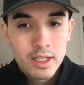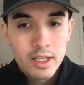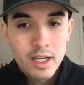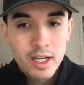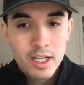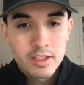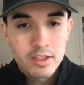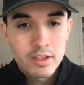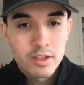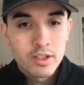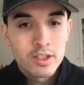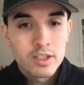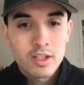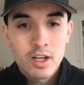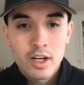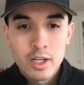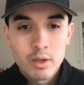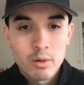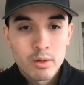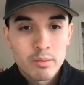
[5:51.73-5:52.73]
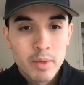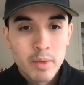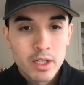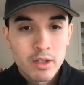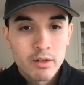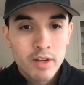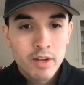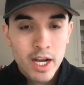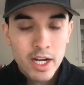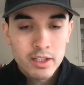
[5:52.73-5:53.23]
Uh, so you're starting with
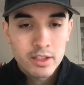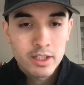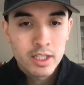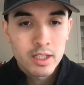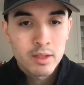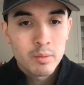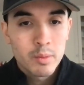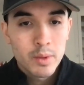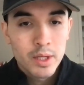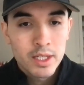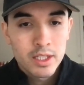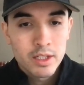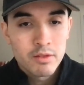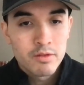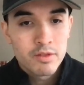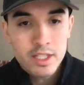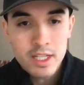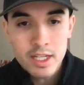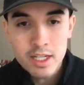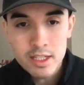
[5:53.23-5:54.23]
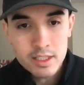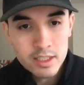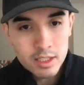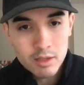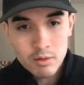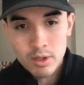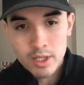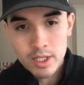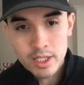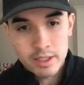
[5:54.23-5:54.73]
manufacturing, but you've teased
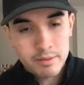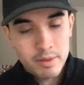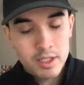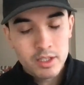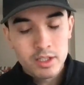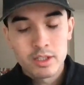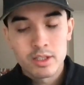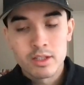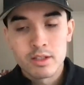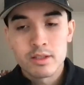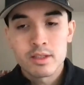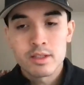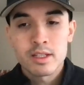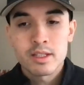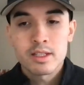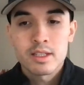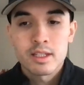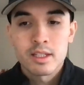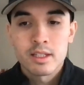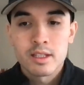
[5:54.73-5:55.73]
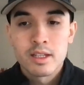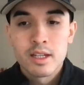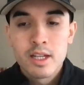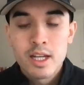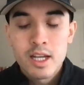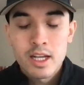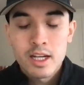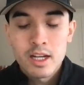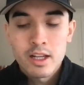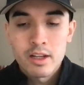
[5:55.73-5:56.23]
you want to introduce this mm-hmm. in,
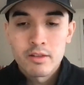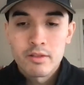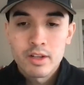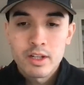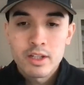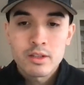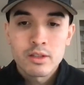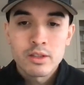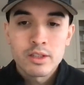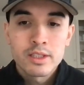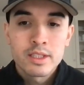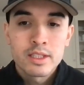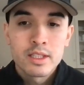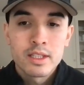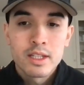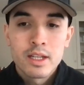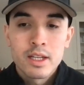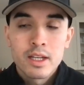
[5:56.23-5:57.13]
in other verticals.